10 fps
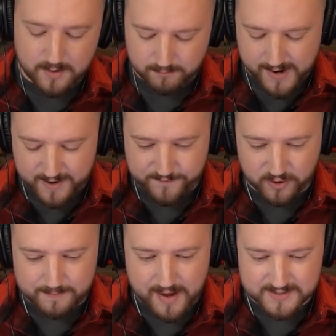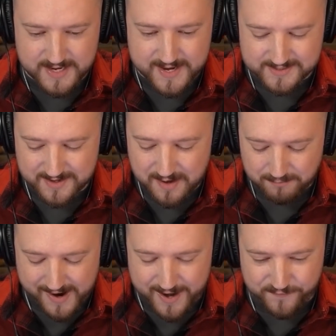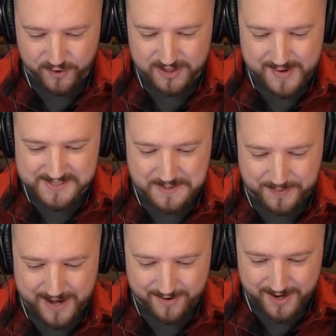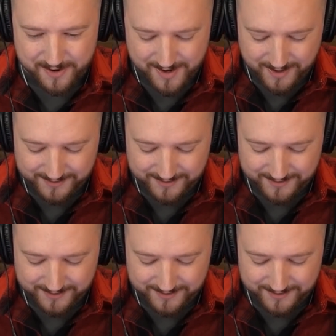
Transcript: my Inferno Maltiz. My Inferno is superior.